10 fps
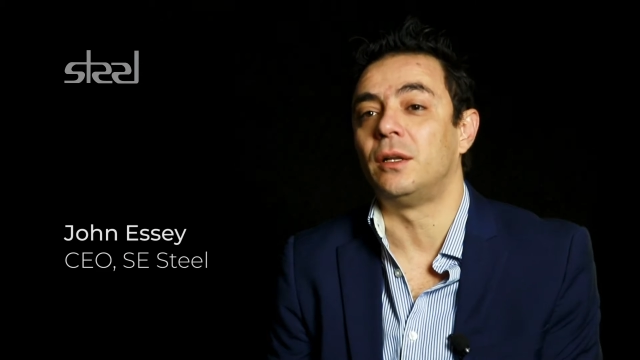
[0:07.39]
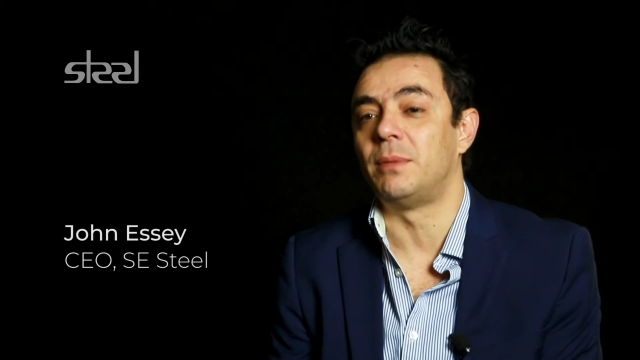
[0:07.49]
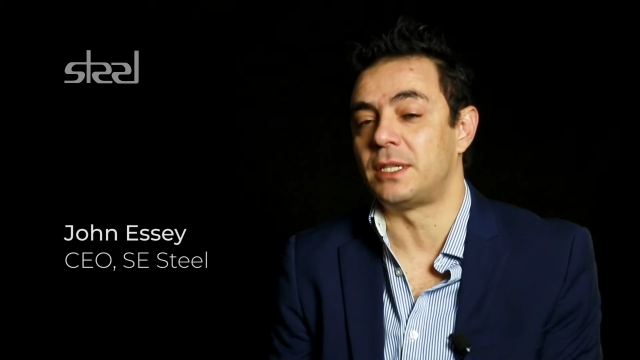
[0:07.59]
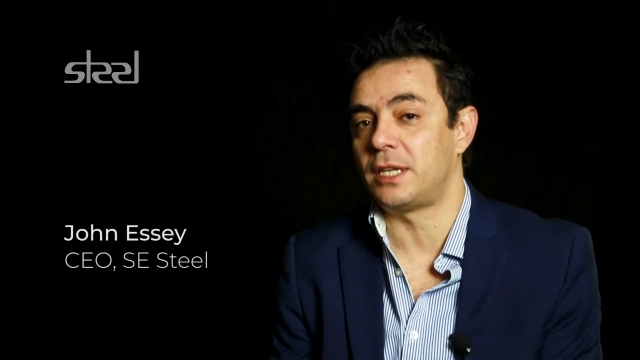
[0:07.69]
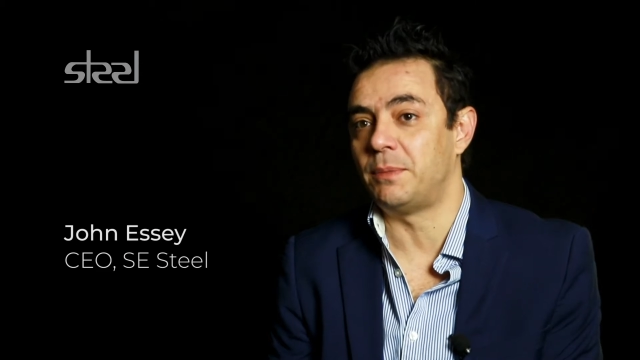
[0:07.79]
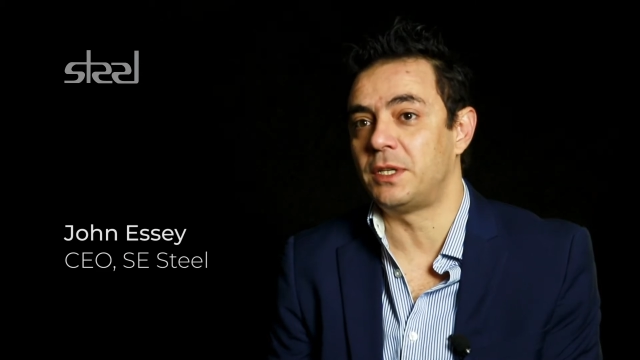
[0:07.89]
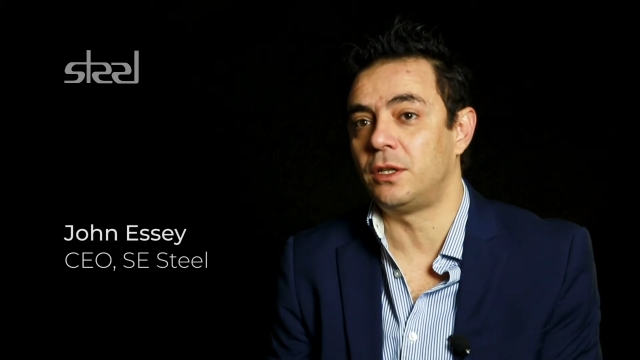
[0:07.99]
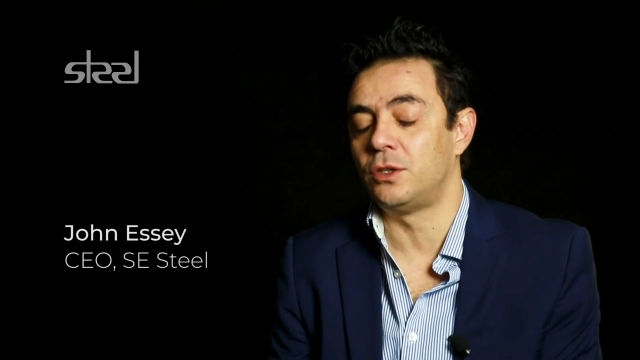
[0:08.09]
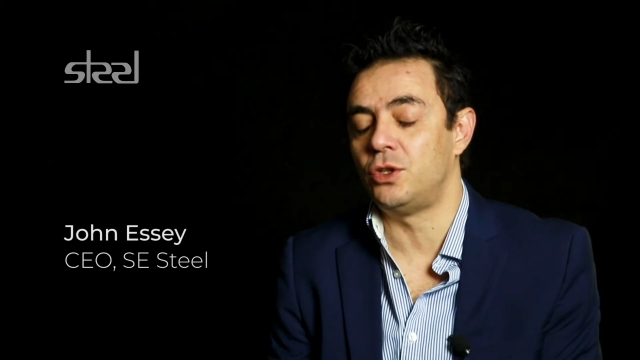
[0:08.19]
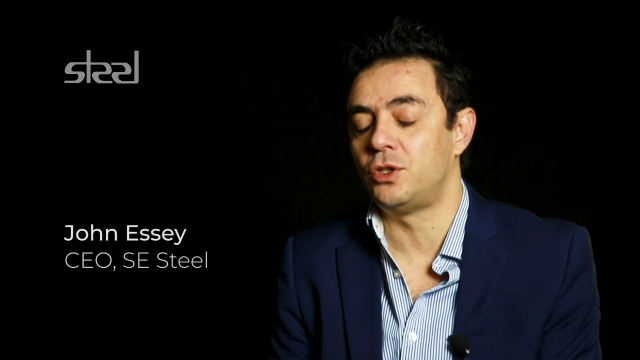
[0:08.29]
bit
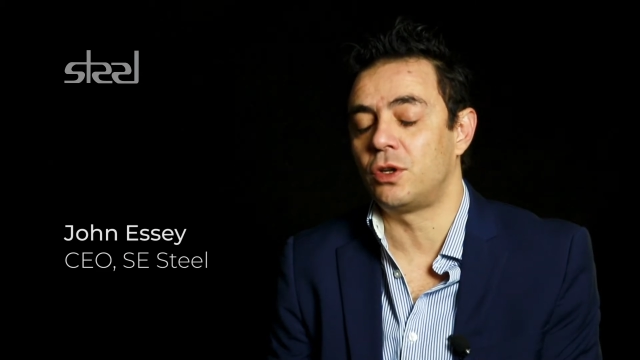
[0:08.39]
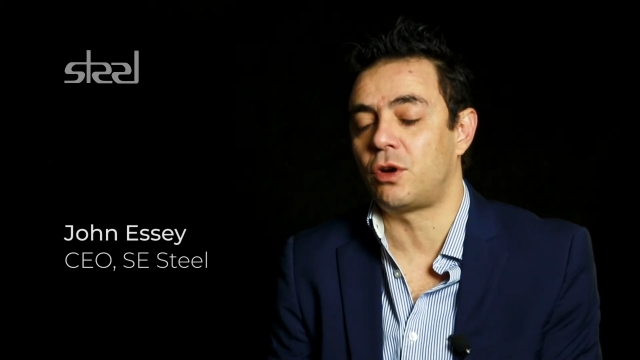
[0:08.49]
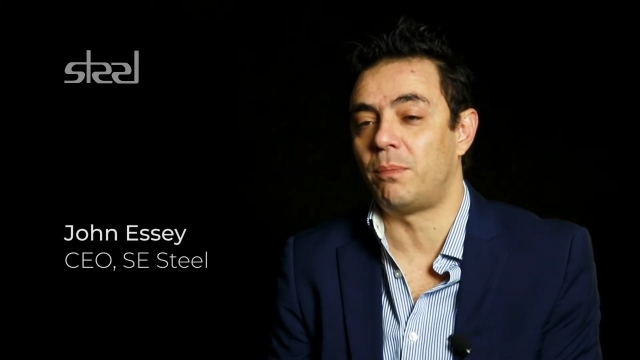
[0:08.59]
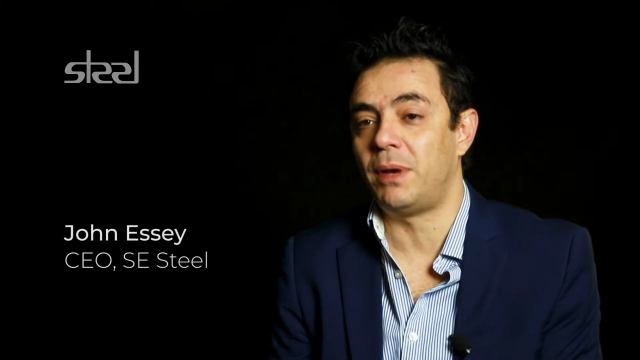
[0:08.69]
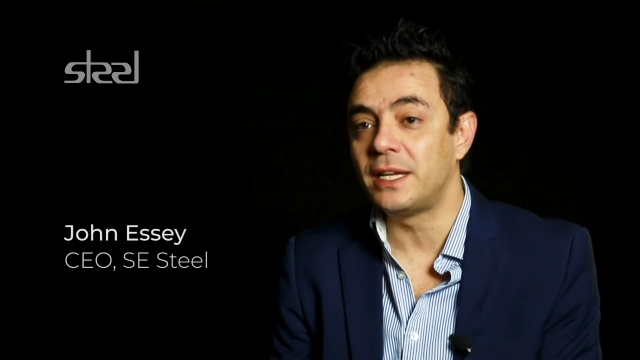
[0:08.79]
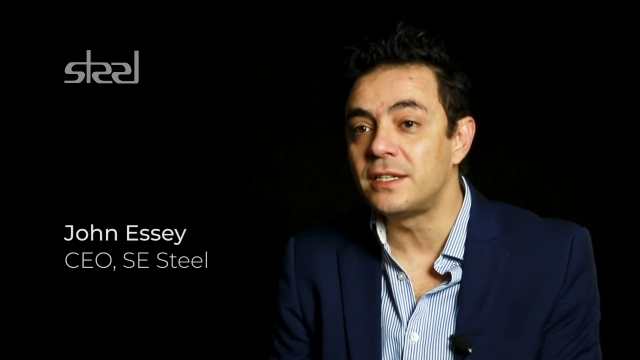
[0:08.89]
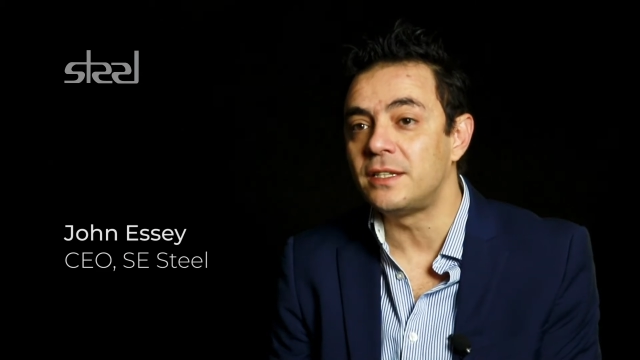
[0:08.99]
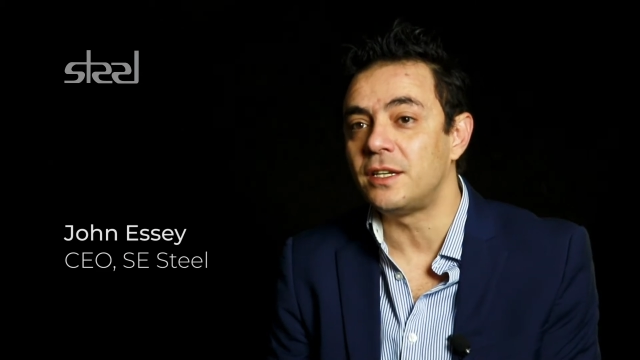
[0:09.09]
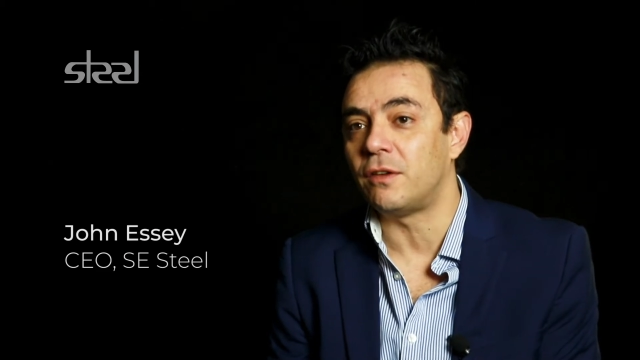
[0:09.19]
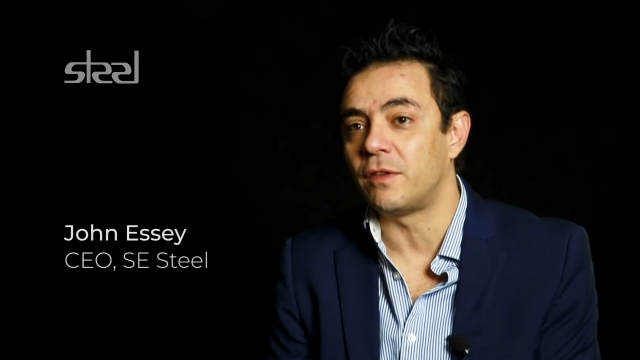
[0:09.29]
skeptical due to the
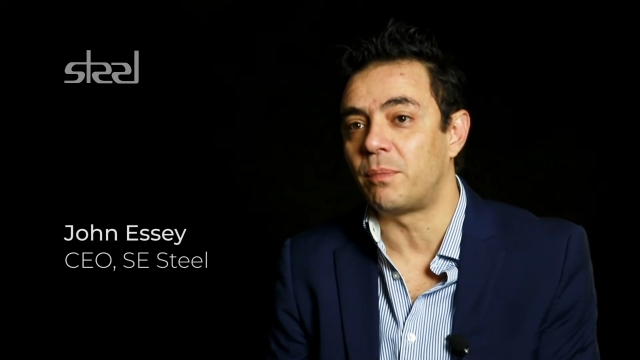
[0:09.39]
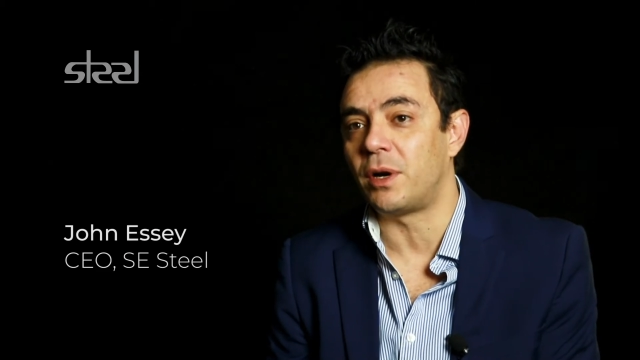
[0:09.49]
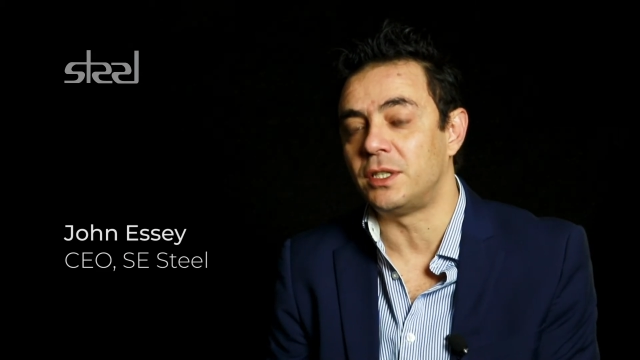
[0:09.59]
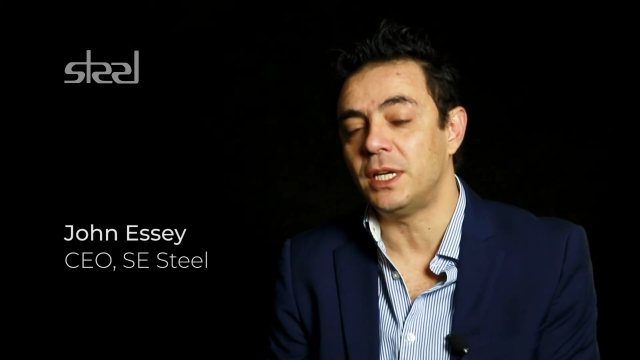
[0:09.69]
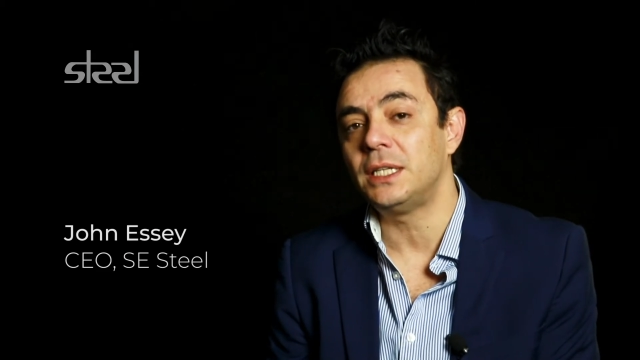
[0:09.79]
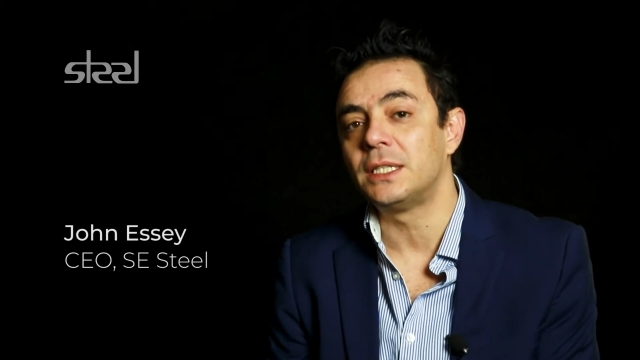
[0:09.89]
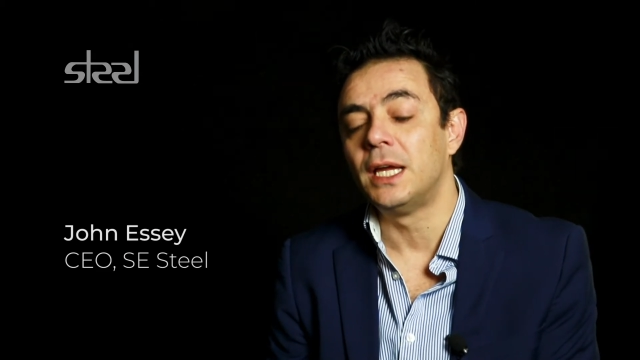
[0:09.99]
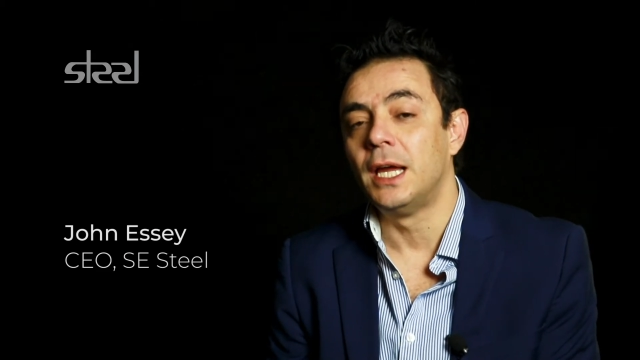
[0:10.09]
complexity of the project,